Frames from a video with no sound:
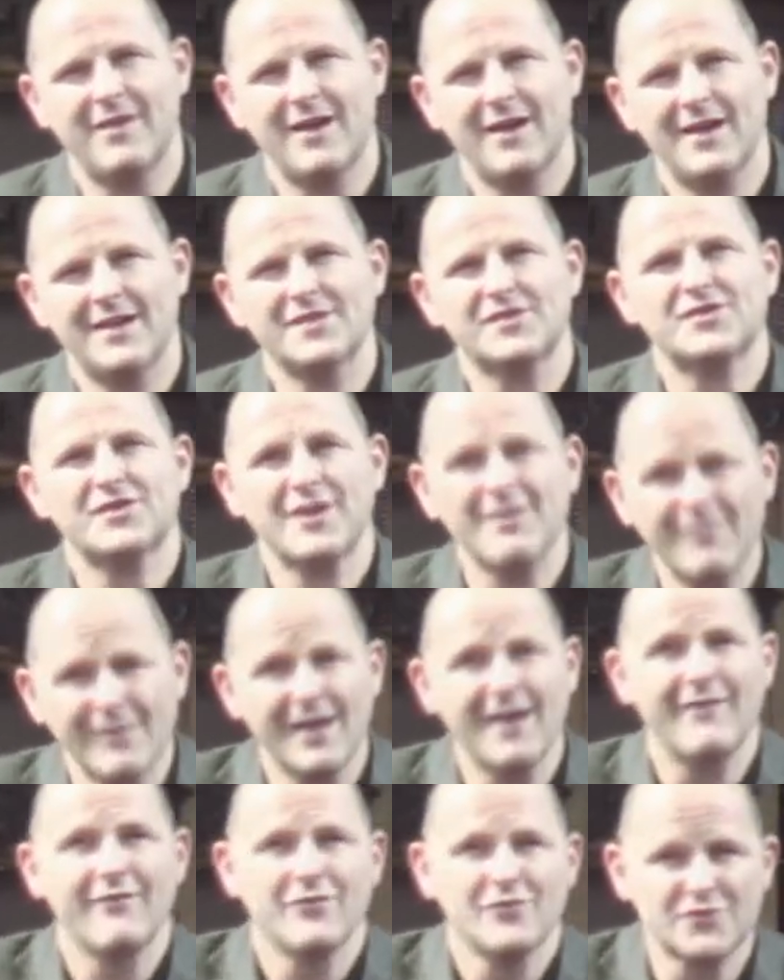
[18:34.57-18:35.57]
at some
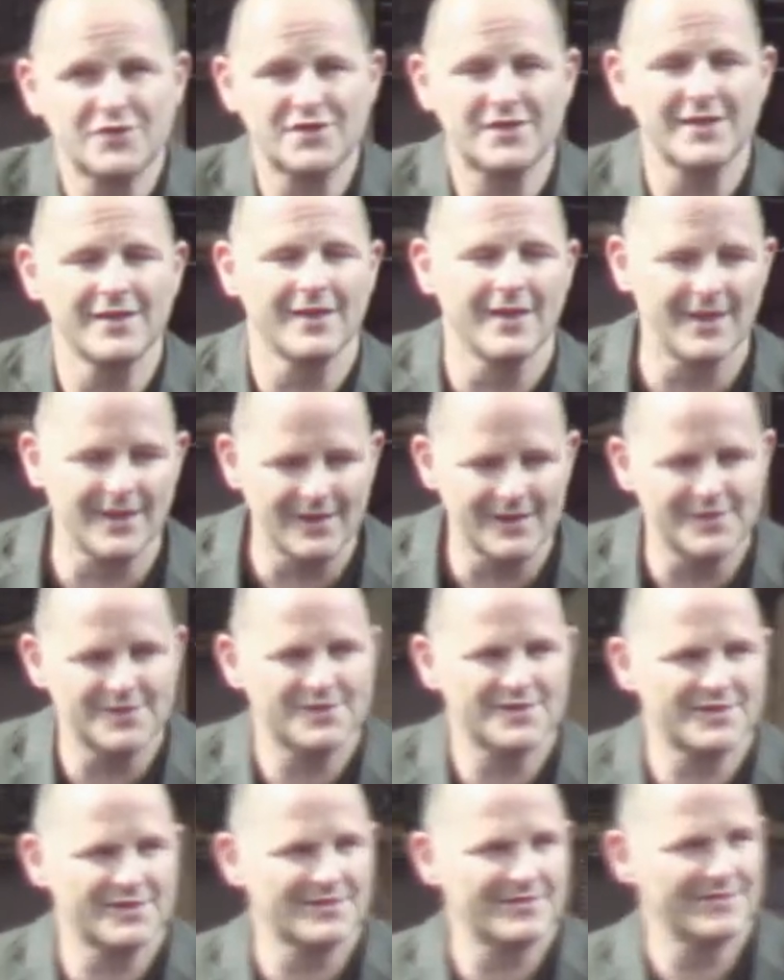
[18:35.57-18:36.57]
levels, stealing
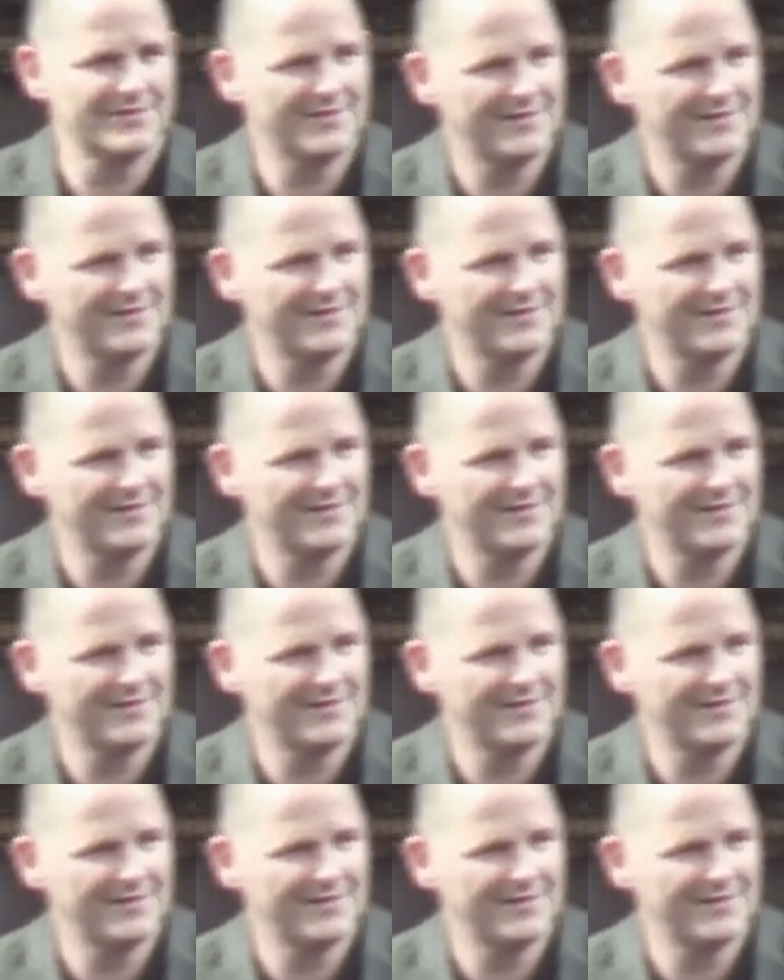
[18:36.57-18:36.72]
is